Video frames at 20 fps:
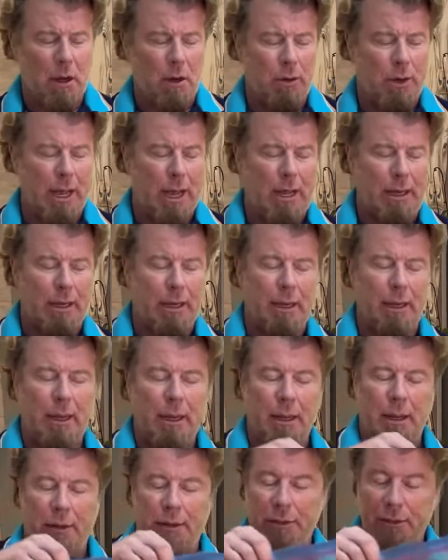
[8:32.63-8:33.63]
Okay,
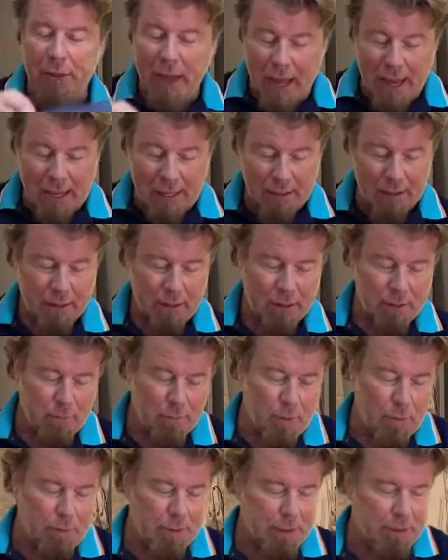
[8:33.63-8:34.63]
then
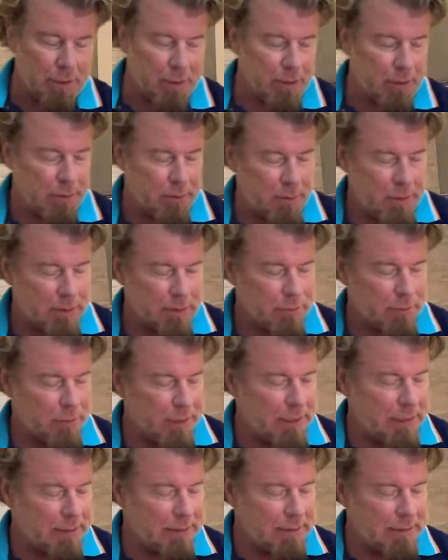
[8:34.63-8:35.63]
what we do is
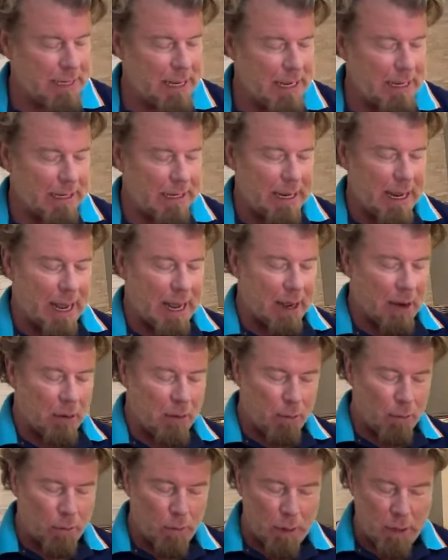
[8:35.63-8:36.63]
we take
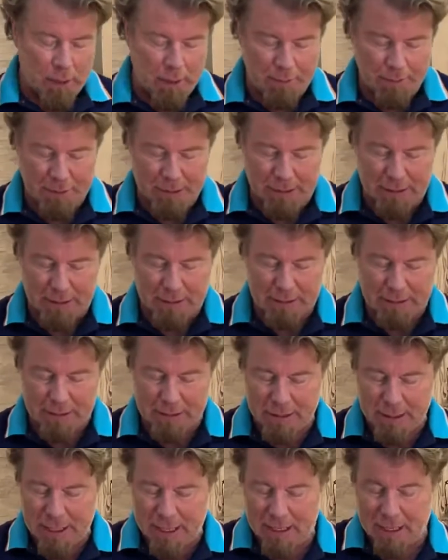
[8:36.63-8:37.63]
out one
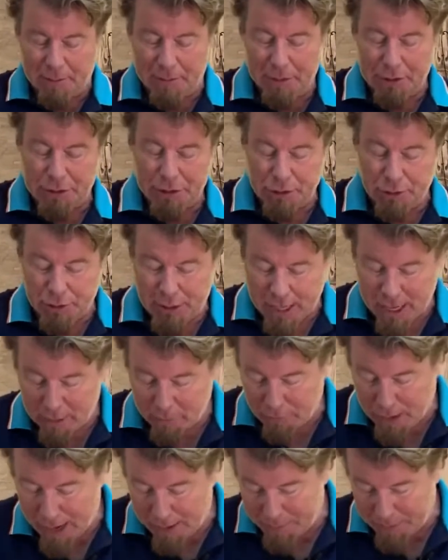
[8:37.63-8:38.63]
piece, and I'm gonna show you how
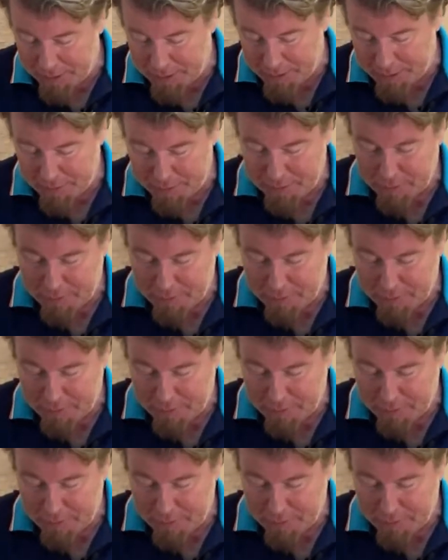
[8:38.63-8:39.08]
to wrap it.